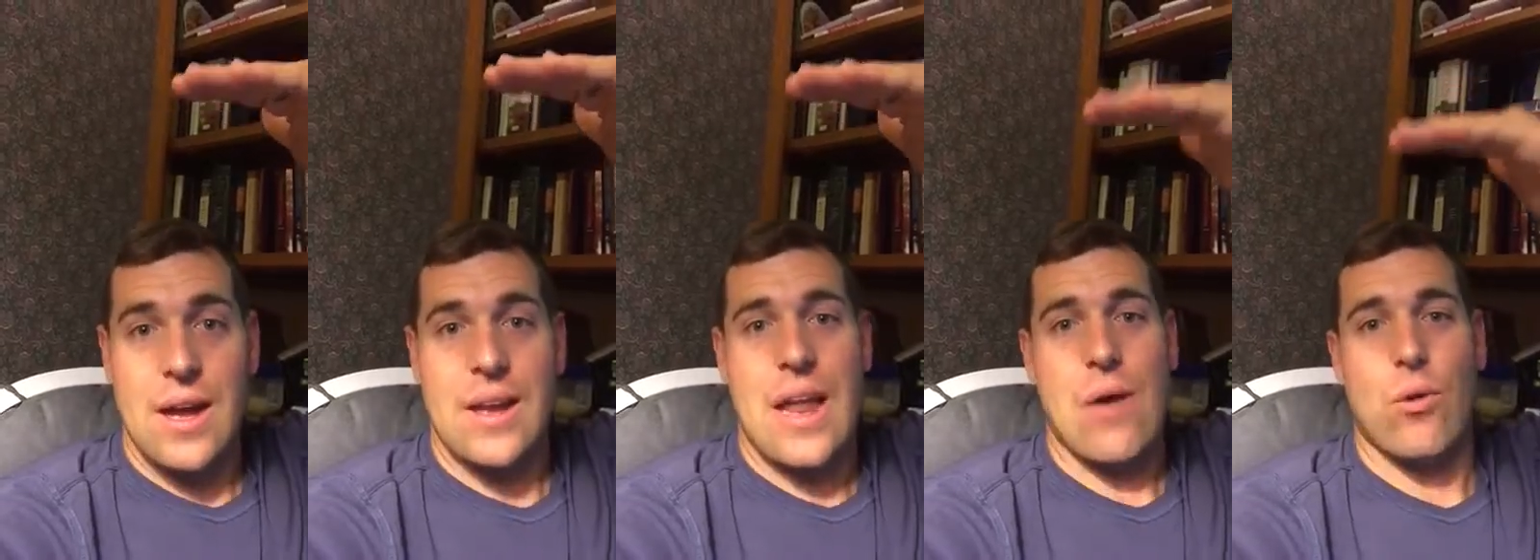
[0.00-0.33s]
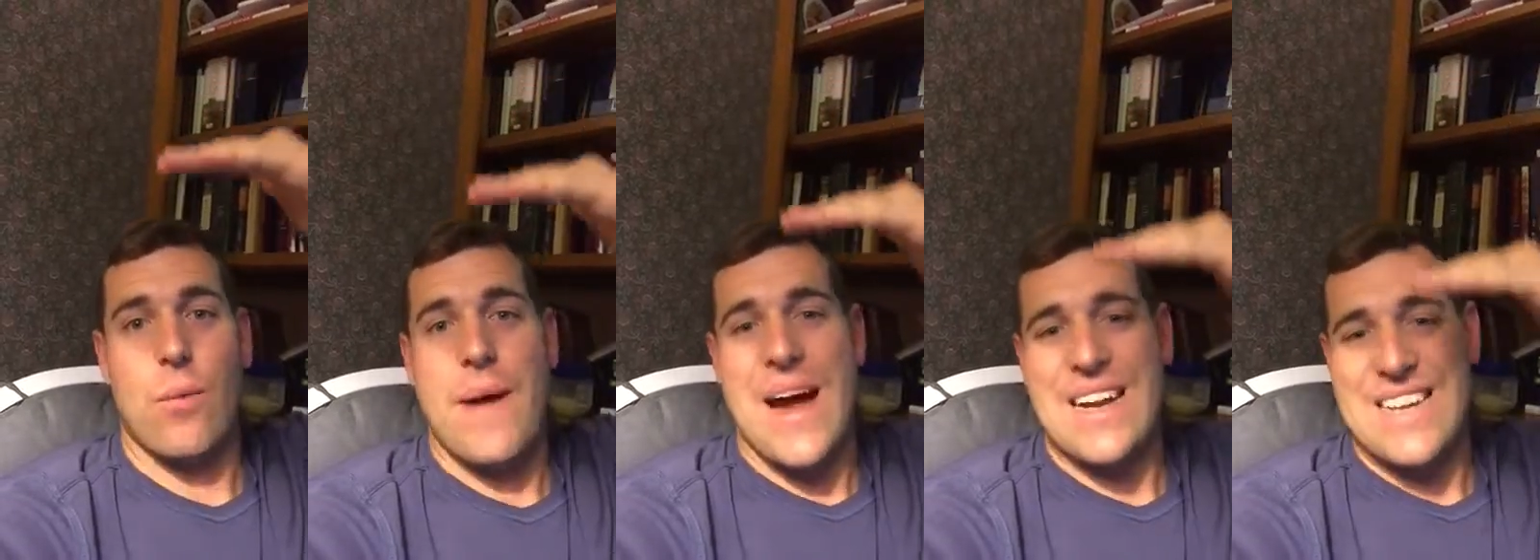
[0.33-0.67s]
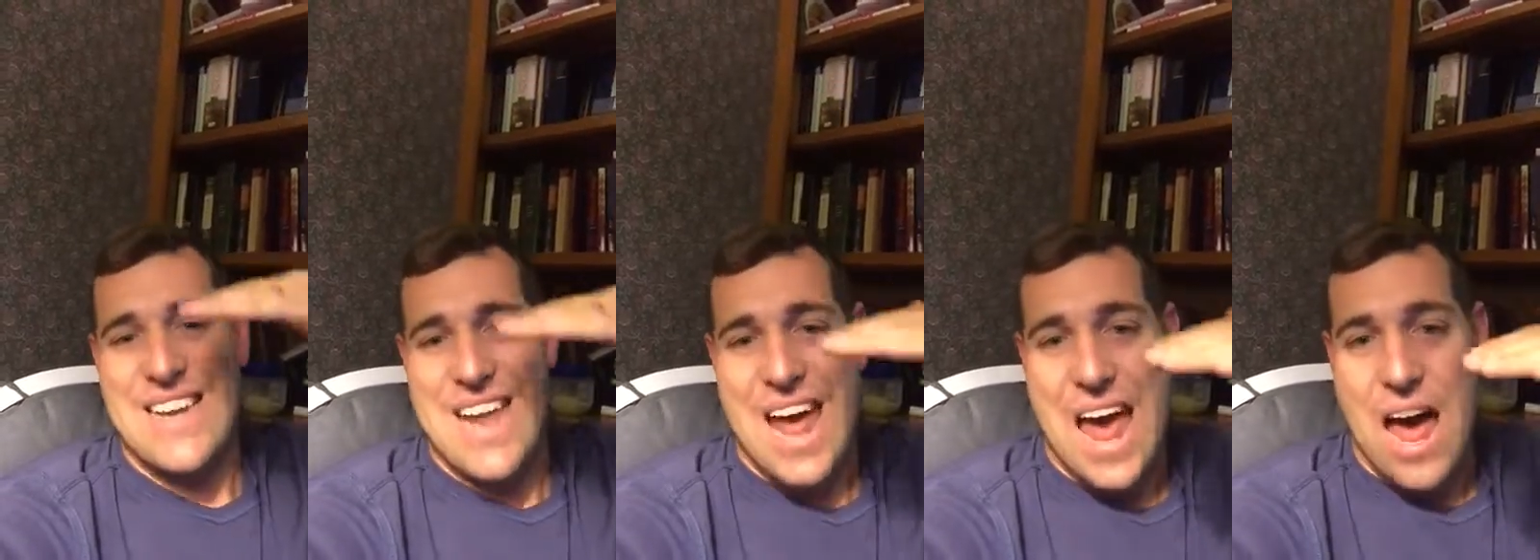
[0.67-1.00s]
Now we're back
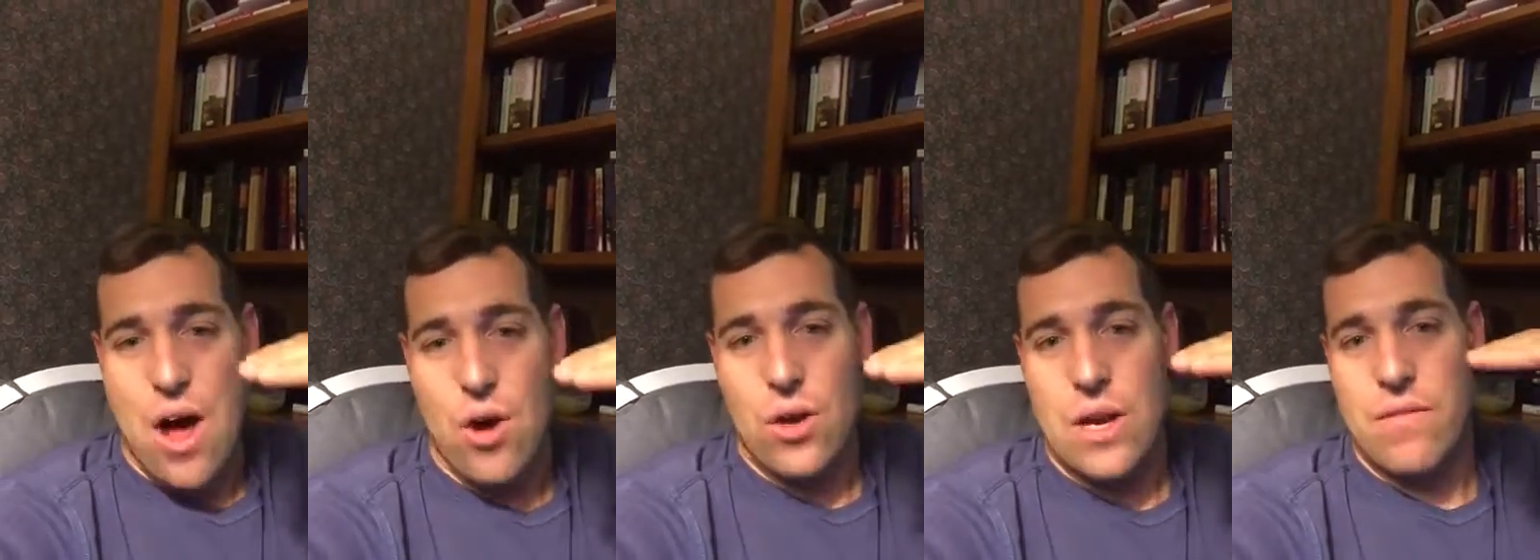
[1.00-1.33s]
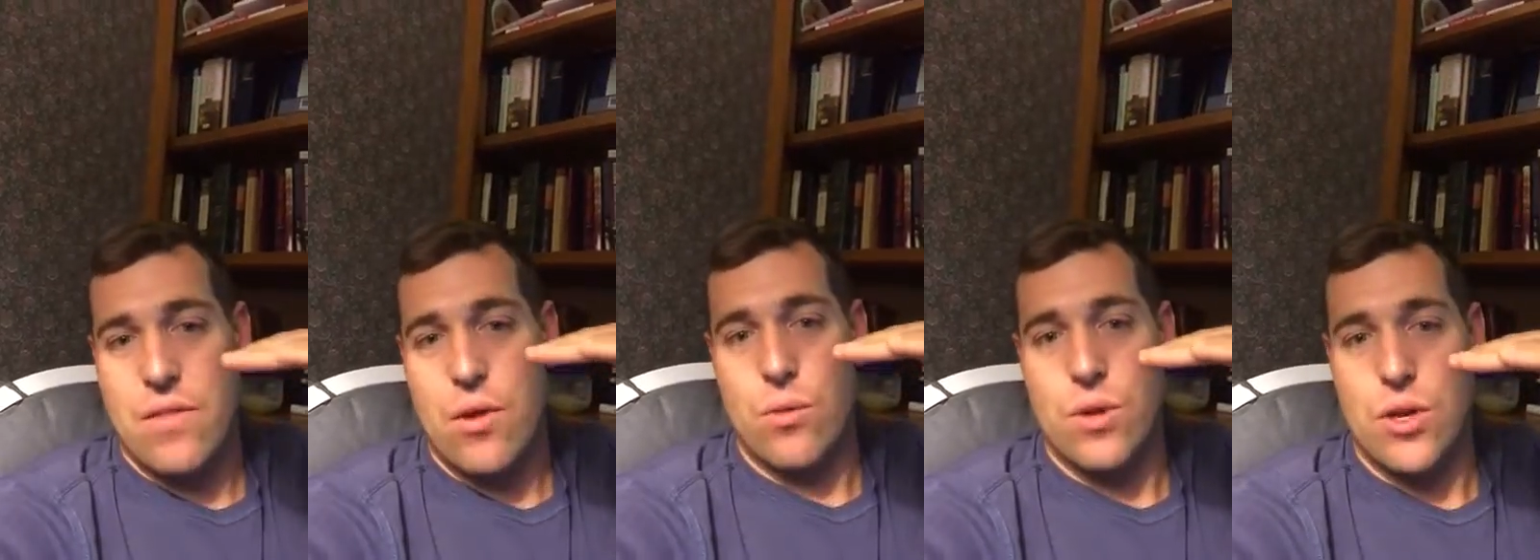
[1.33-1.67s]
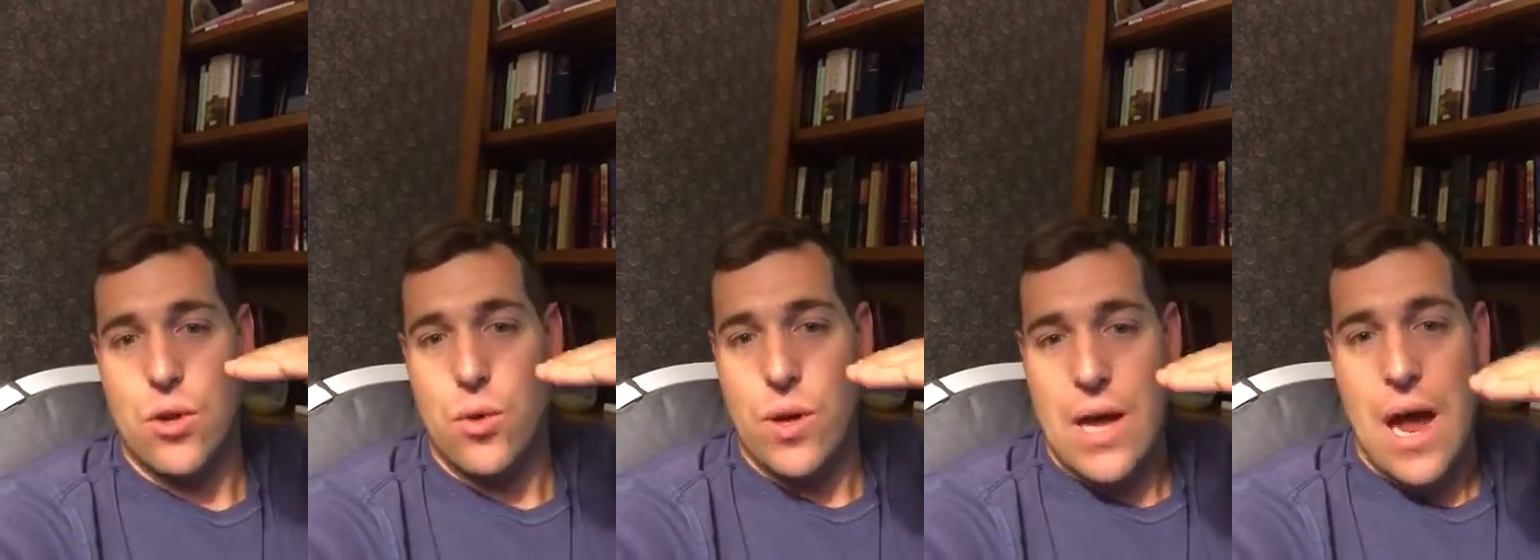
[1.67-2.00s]
down, even though we're
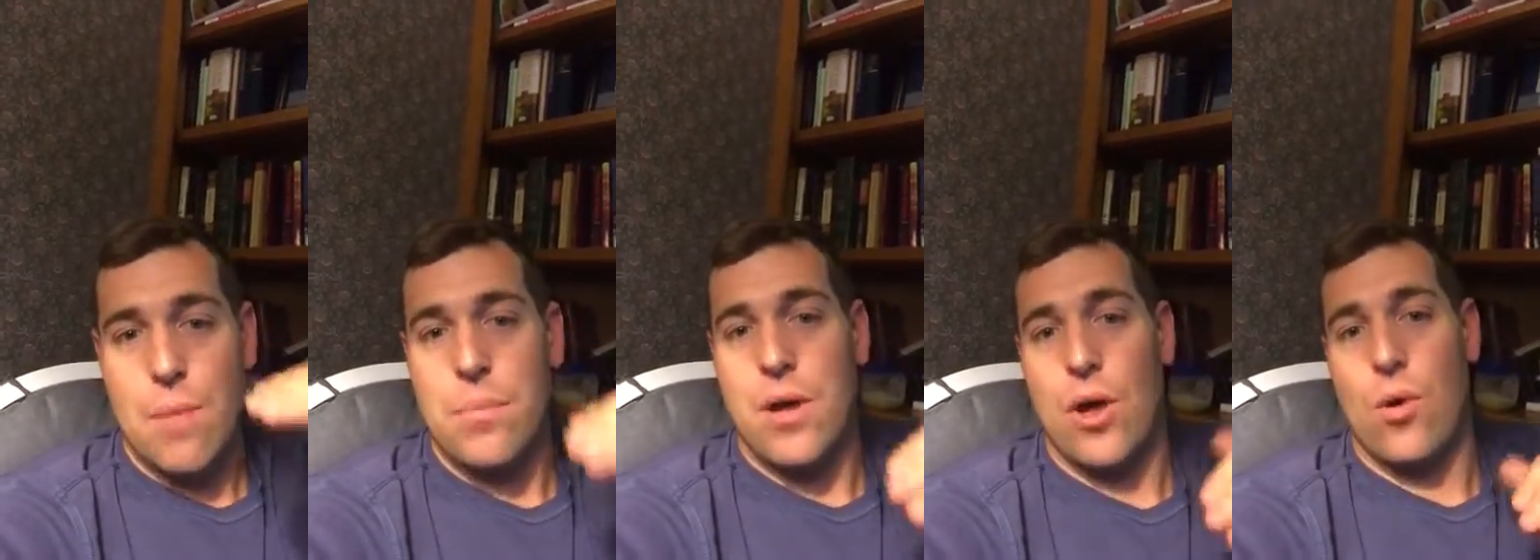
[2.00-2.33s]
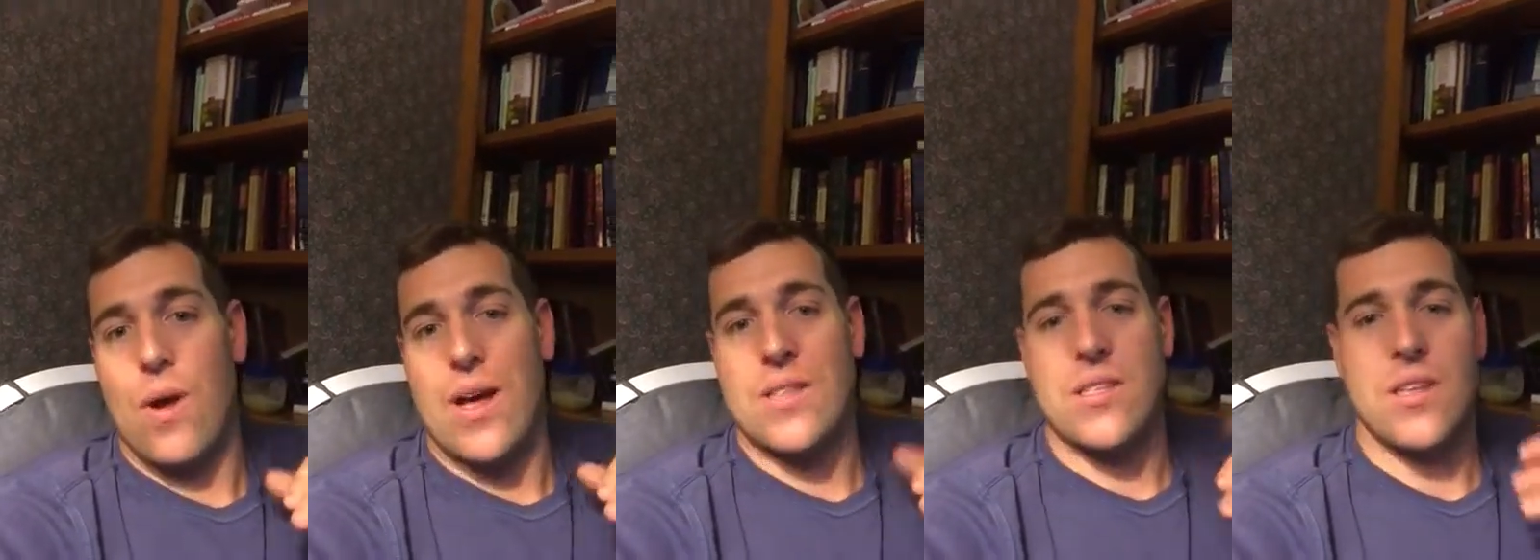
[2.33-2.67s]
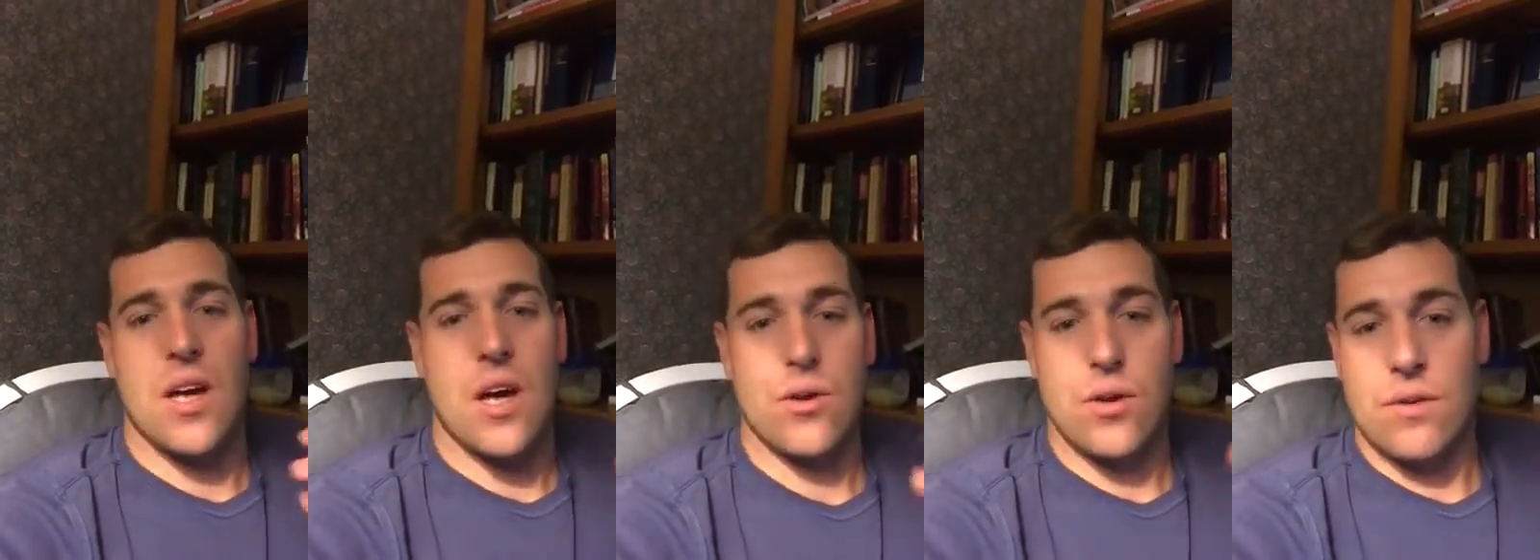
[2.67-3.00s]
doing IPOS, to
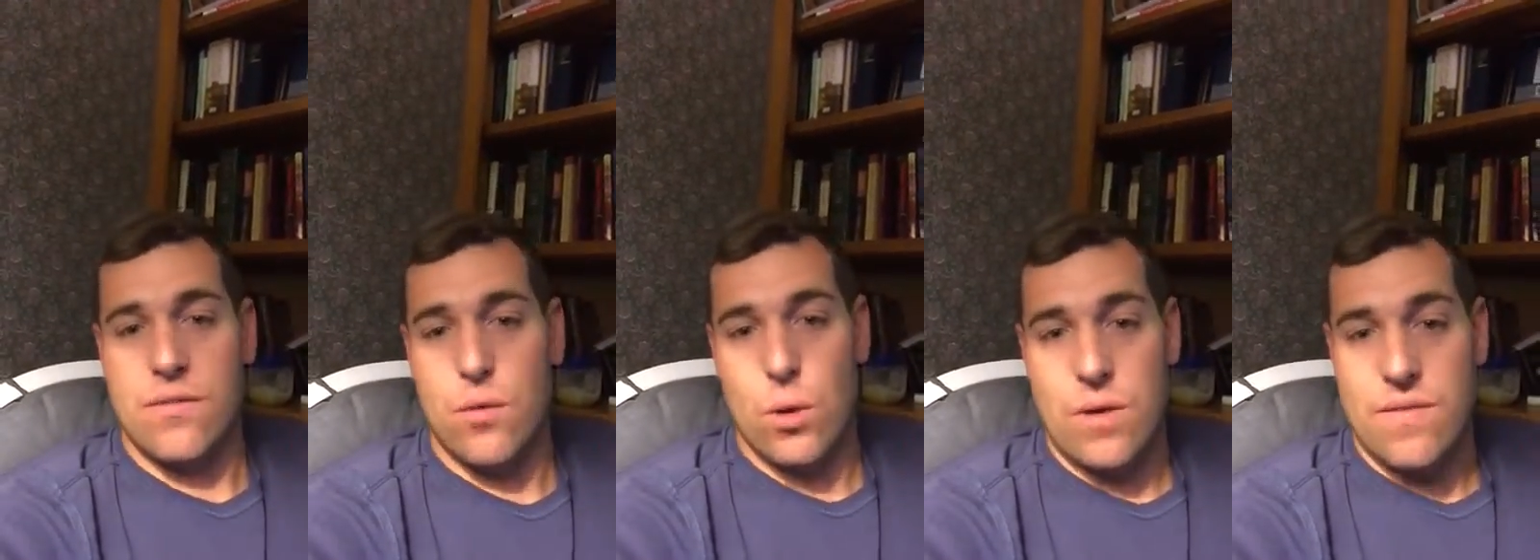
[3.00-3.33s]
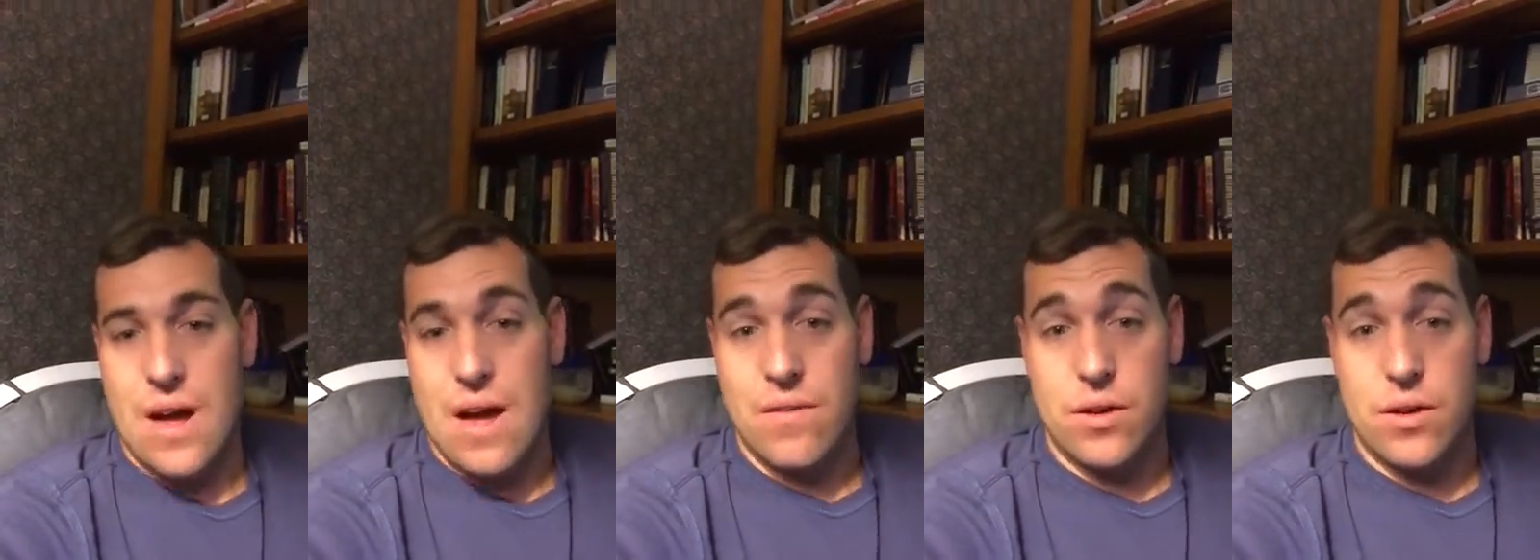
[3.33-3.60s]
145,